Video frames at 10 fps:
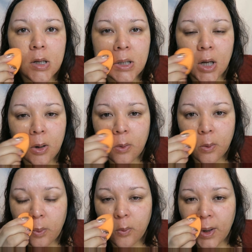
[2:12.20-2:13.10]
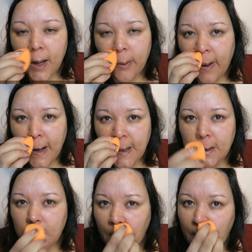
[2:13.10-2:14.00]
you know, what I want to
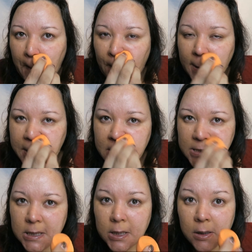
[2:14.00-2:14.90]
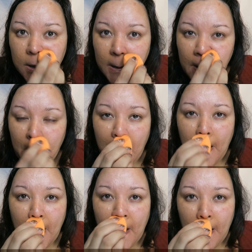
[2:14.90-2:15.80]
do with this year,
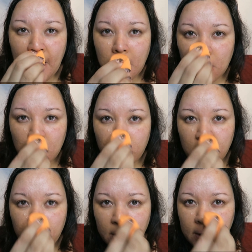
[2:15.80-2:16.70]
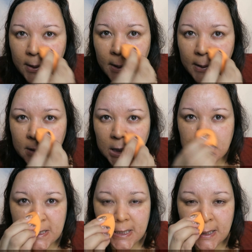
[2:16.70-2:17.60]
what I want to
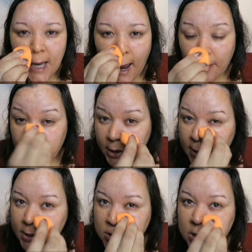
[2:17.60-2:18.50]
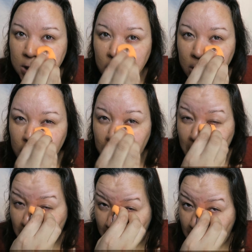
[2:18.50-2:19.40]
see happen this year,
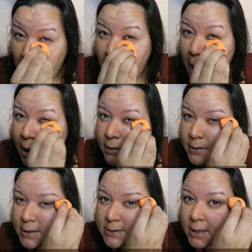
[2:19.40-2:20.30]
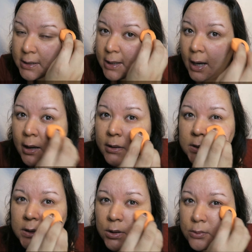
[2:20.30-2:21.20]
and things like
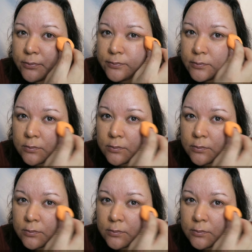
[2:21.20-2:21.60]
that. So